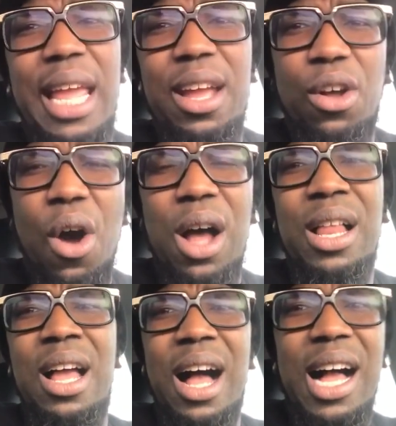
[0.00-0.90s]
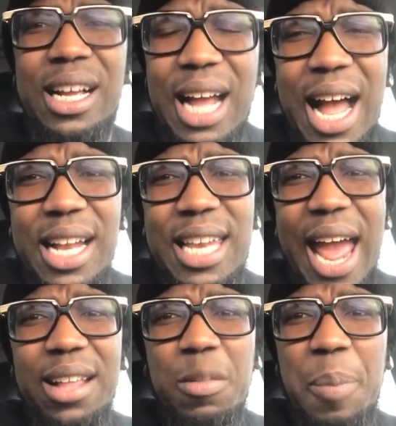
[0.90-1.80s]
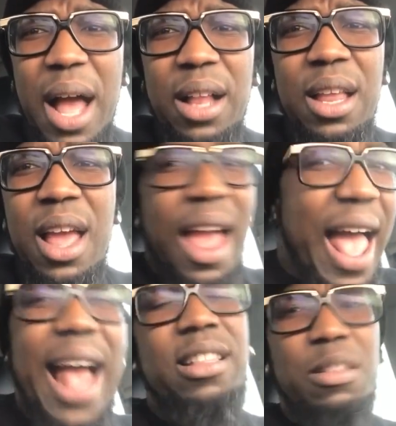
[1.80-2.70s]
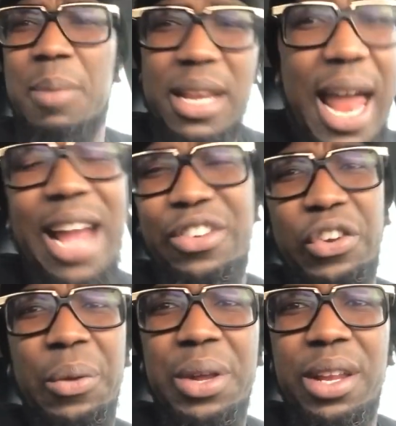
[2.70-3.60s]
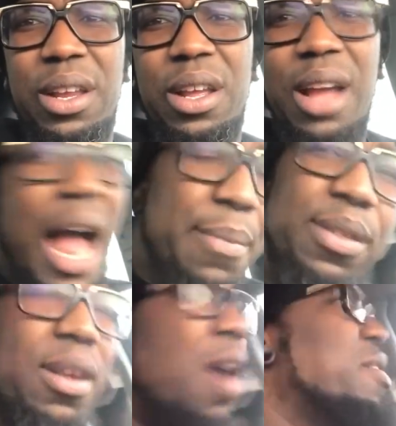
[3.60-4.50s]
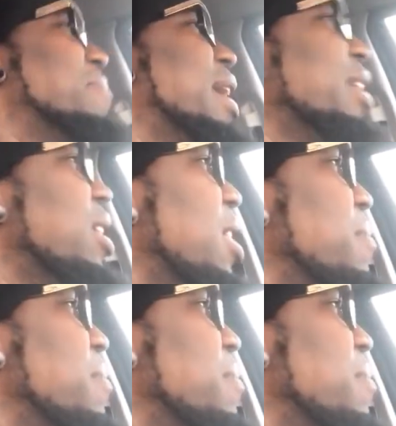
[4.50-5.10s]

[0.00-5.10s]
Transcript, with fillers: thing called a contact spell has to be Nigerian. I'm sorry, man.